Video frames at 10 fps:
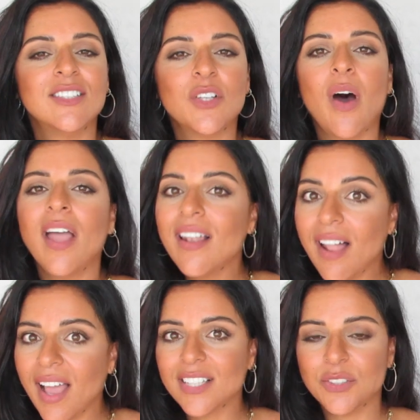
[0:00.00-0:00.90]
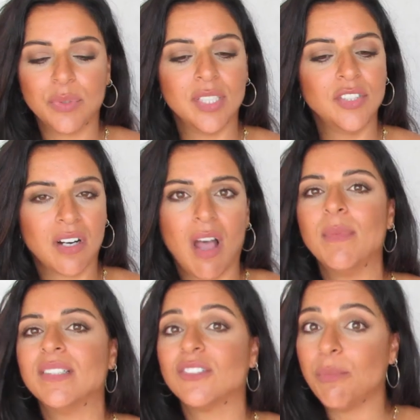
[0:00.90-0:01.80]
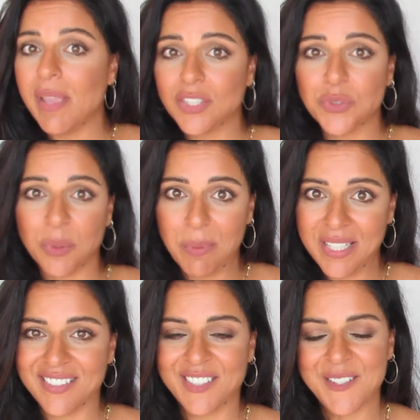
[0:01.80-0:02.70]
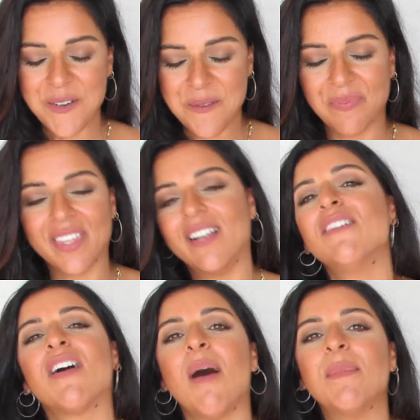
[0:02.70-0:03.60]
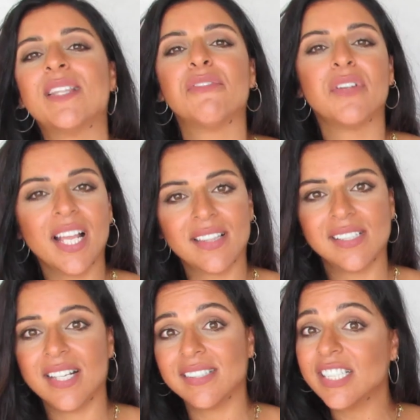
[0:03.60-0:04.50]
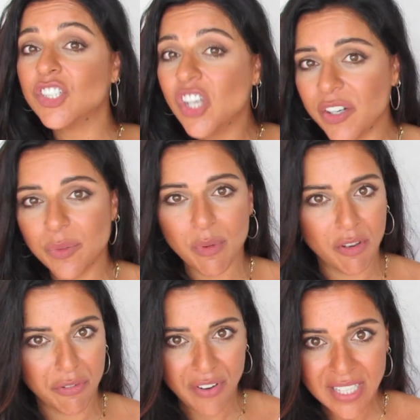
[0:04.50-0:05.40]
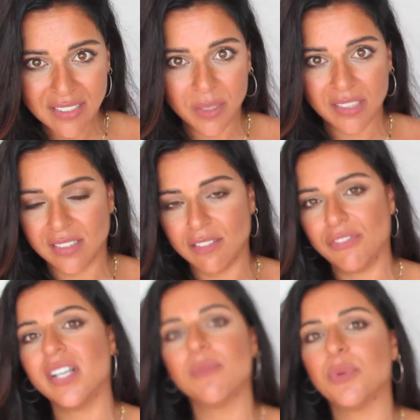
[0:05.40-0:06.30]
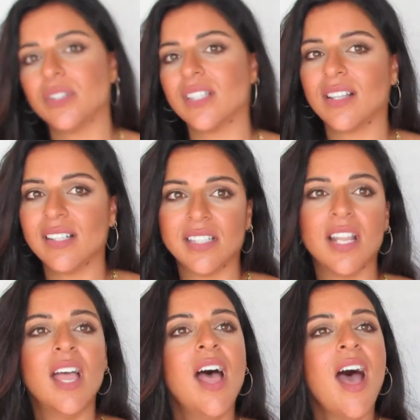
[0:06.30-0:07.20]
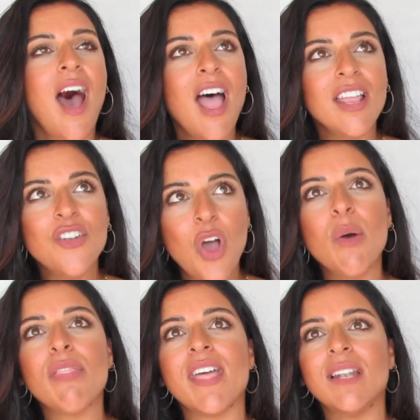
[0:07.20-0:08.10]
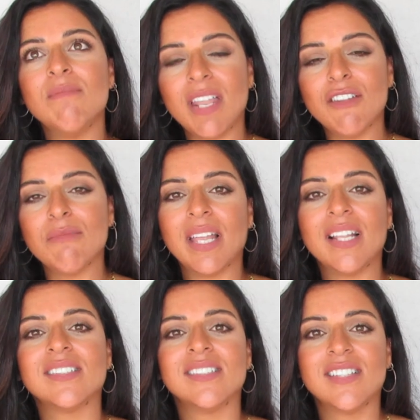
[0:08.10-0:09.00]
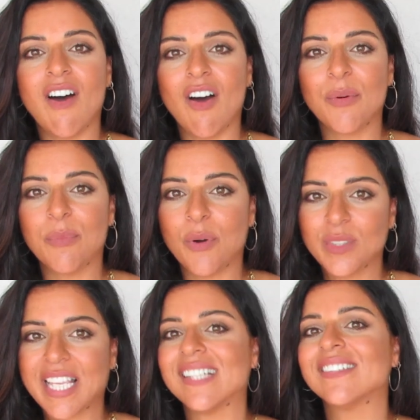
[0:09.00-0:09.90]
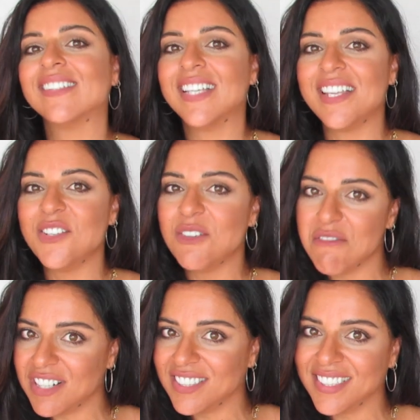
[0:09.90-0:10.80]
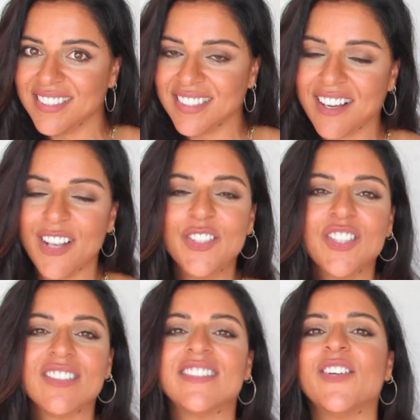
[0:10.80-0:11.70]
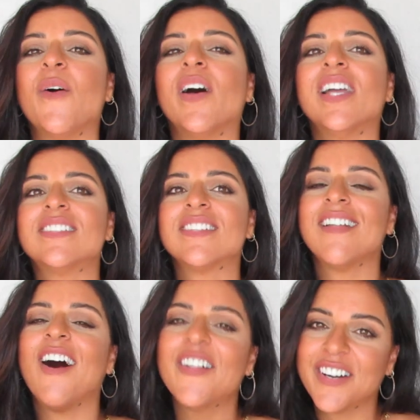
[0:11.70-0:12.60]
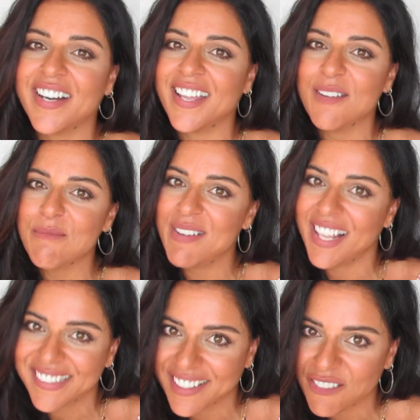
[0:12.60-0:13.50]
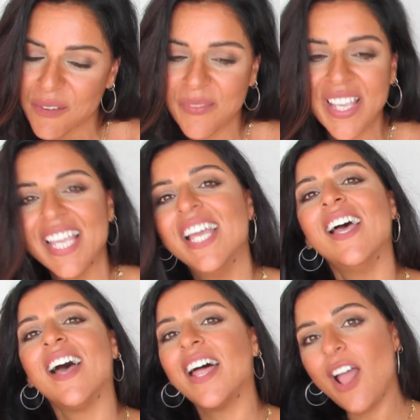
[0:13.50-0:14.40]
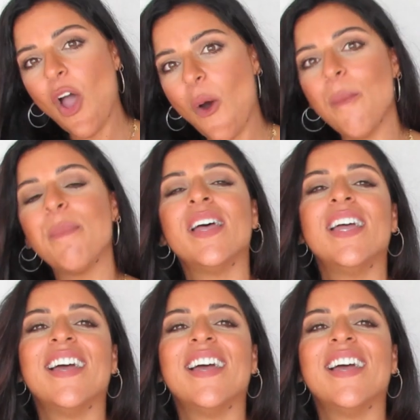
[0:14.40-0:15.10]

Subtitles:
So I like to read your comments, so make sure please to leave a comment if you like this lesson. Share it with your friends because it's a very important lesson. I know that many of my lessons are broadcasted in universities and colleges, so it's an honor and a blessing for me, and I hope